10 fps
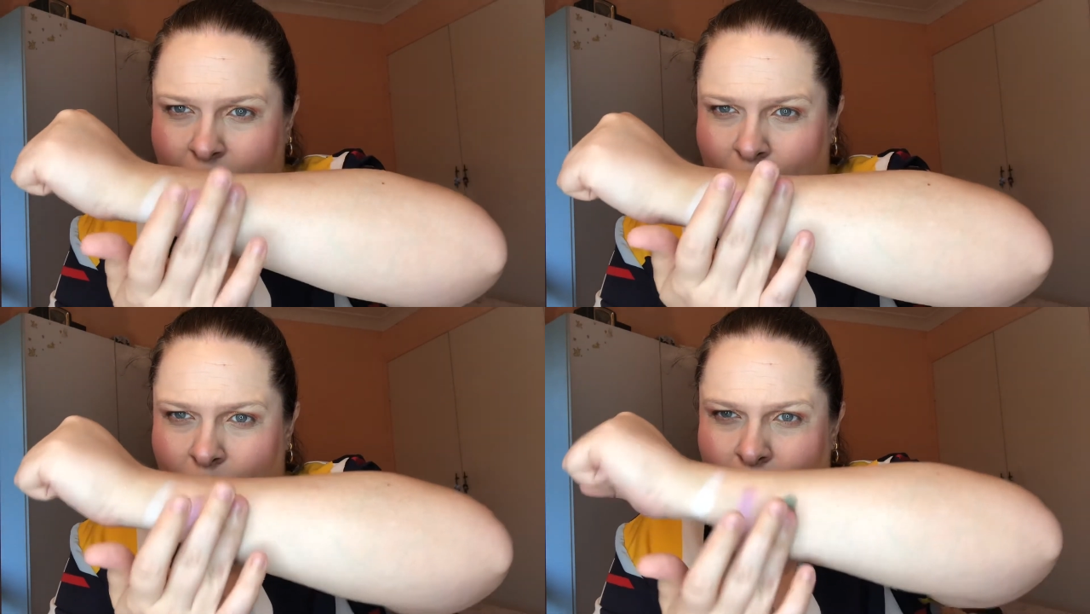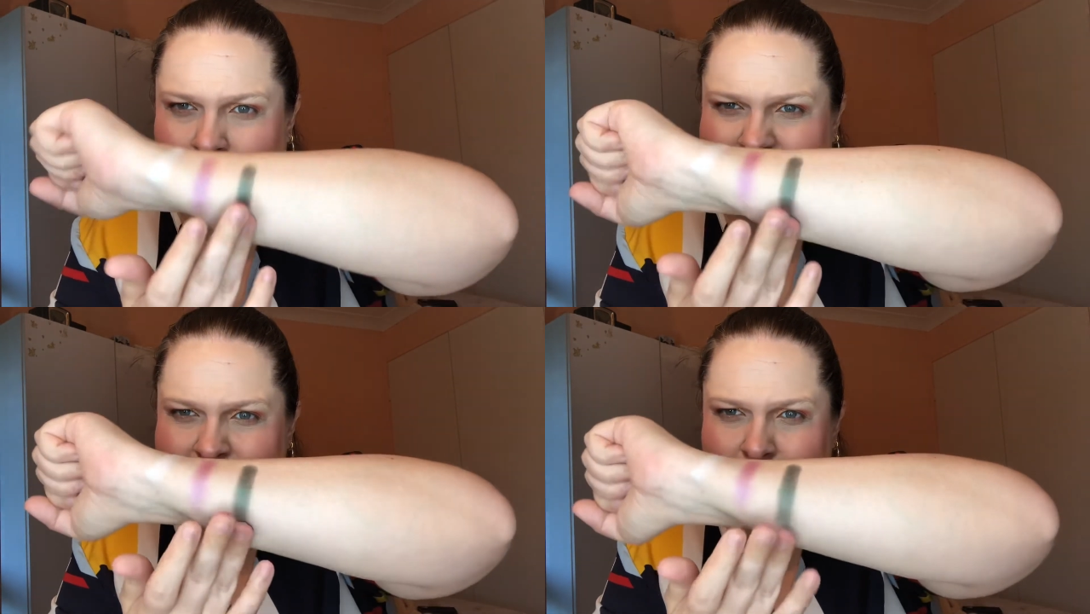Oh,
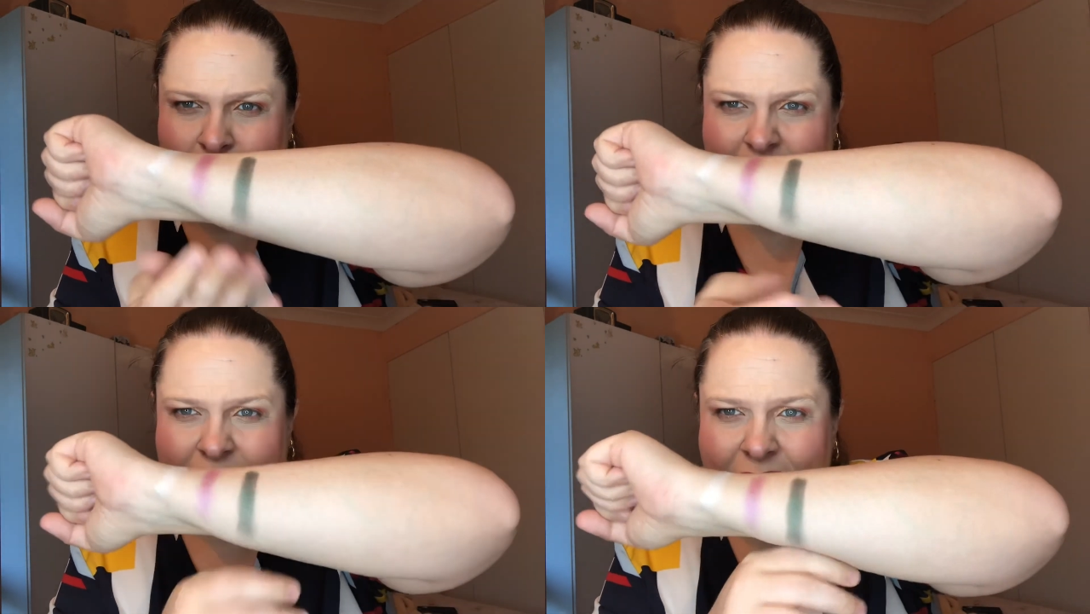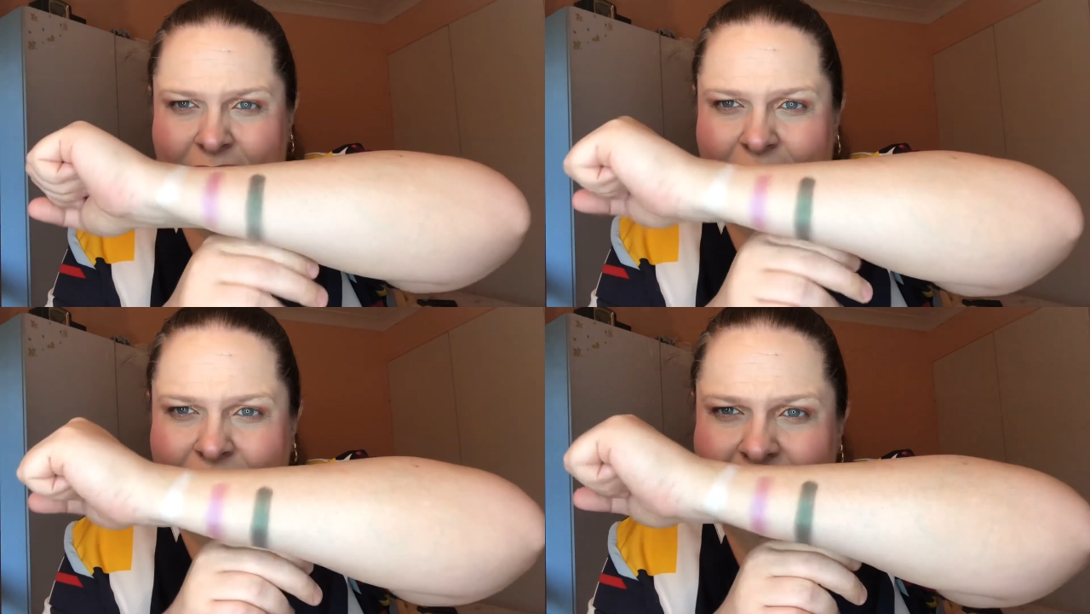that's pretty.
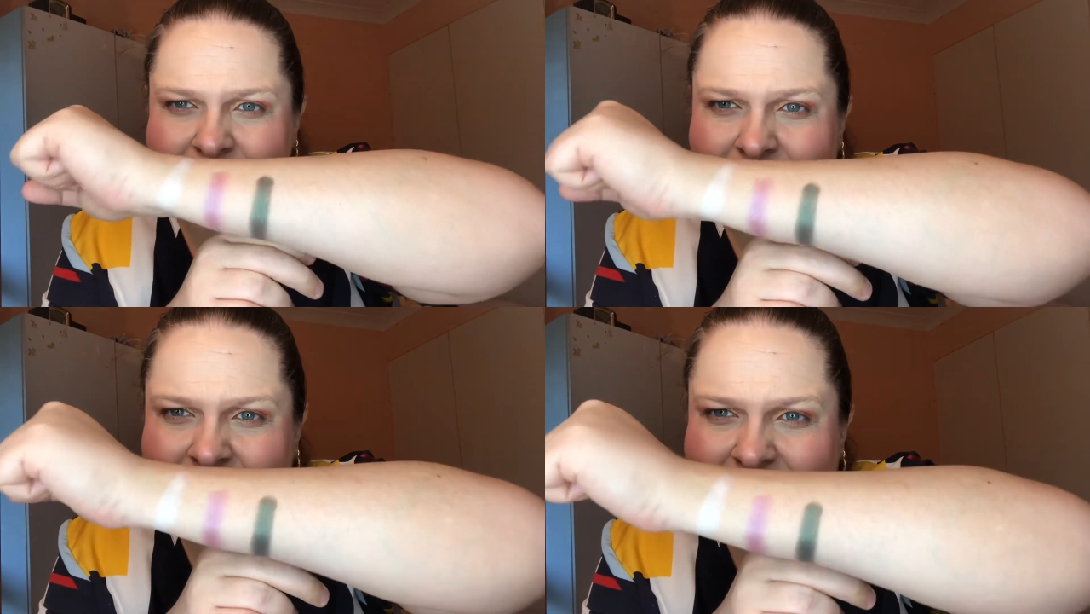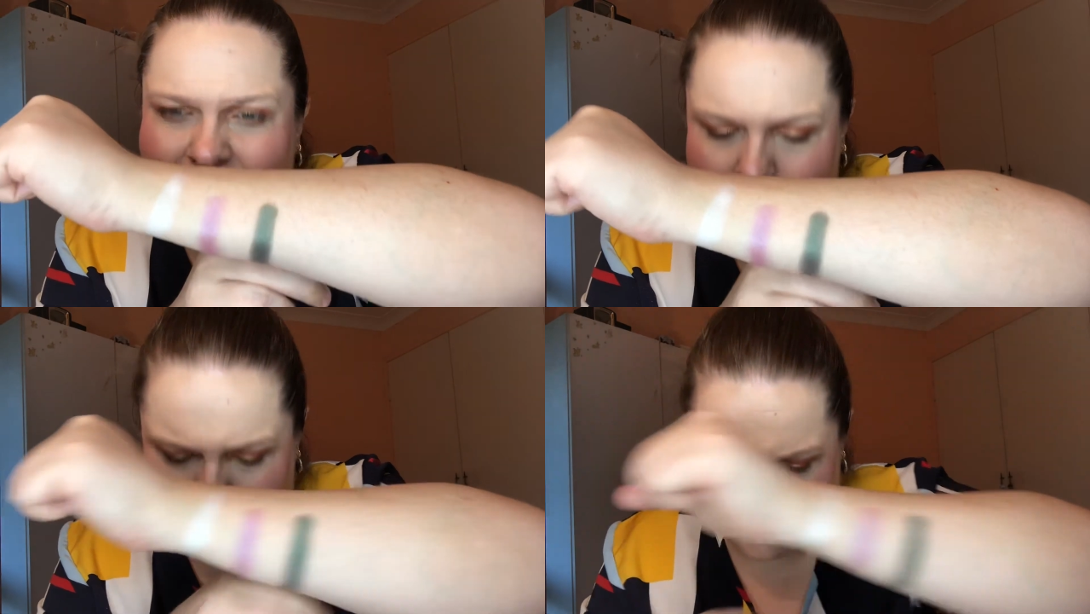And that's like
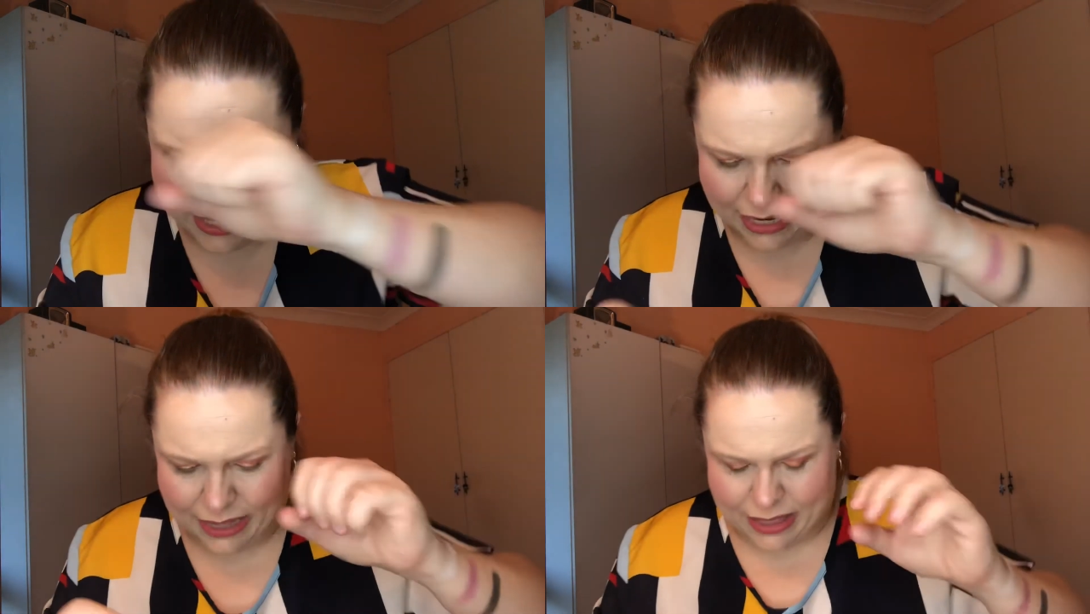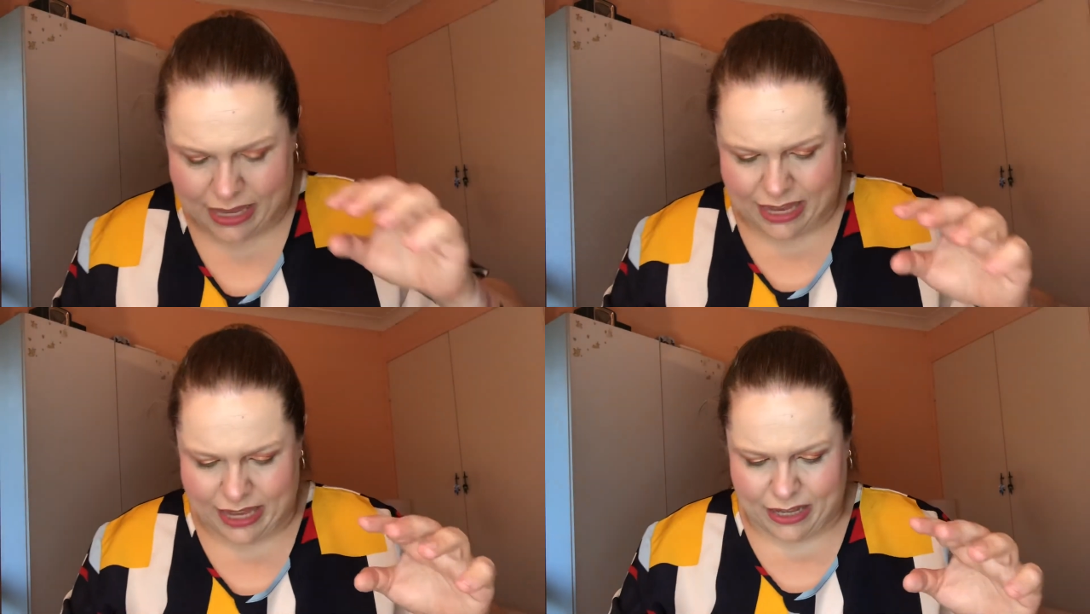
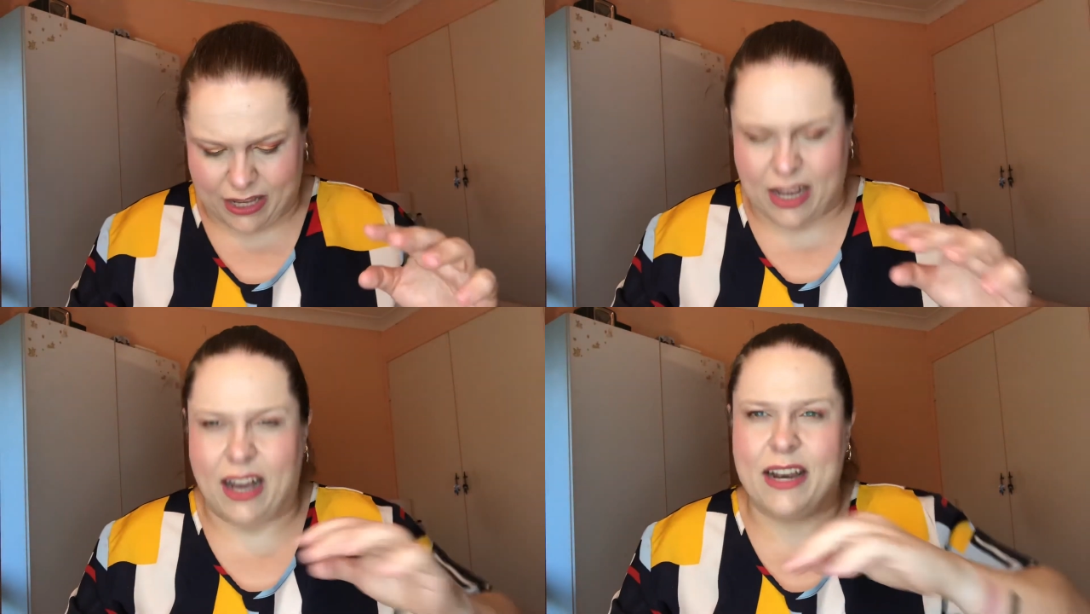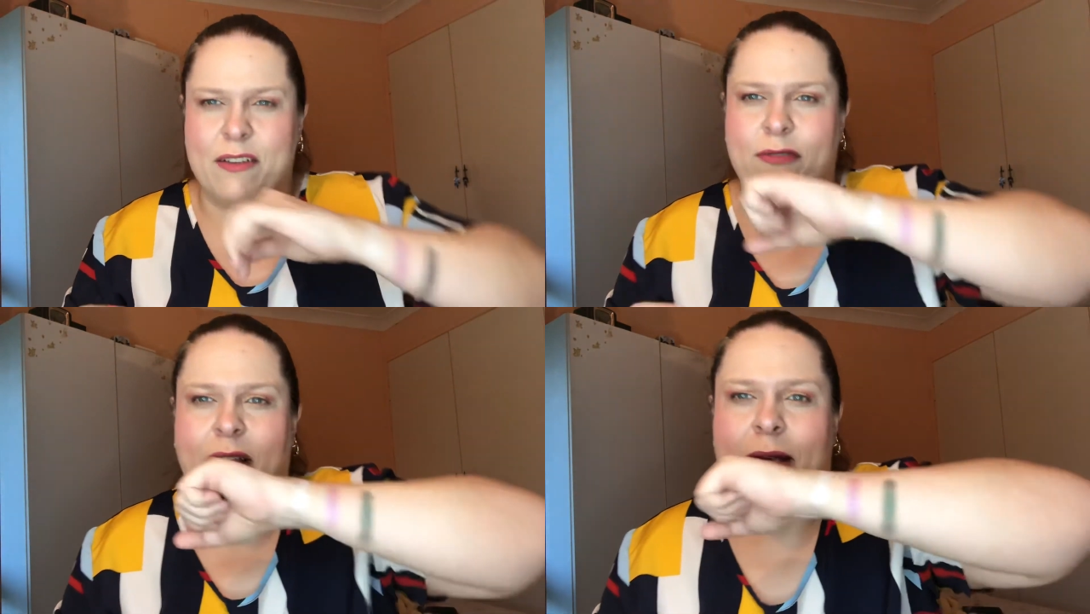it kind
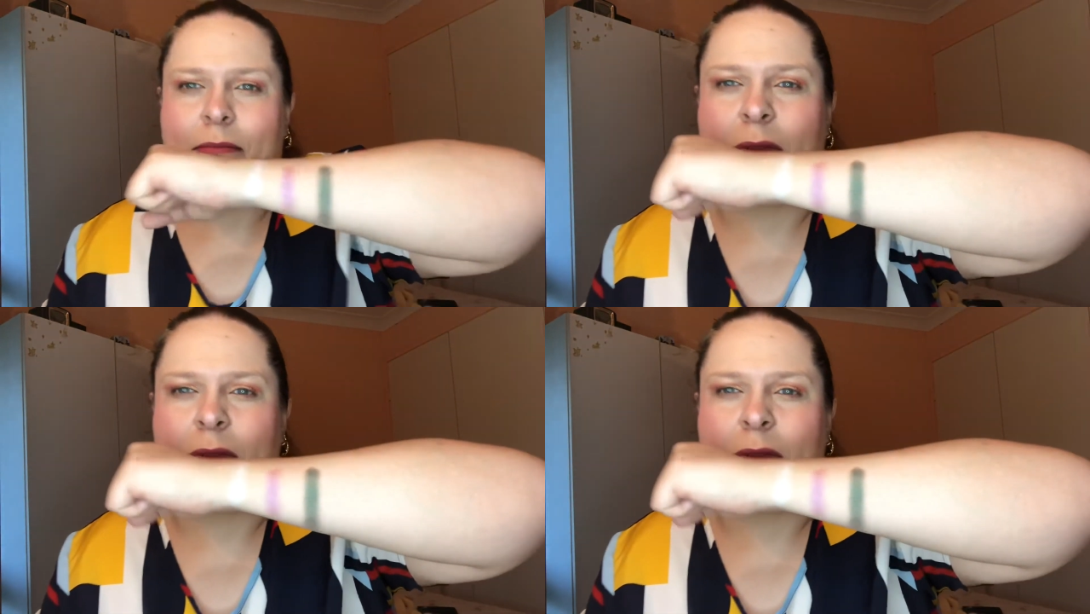of like,